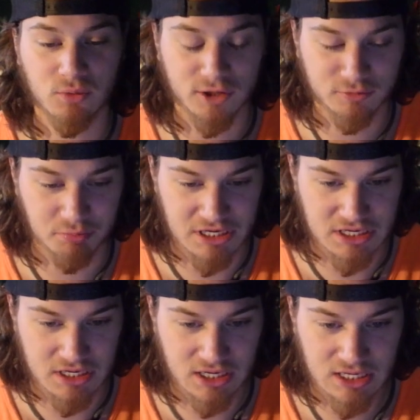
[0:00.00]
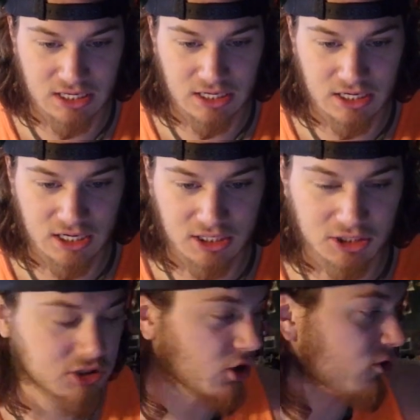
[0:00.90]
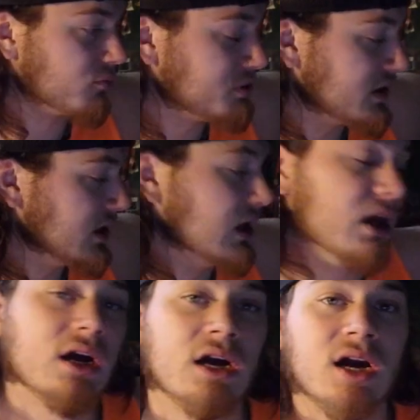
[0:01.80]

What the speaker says: you want to be. Don't be...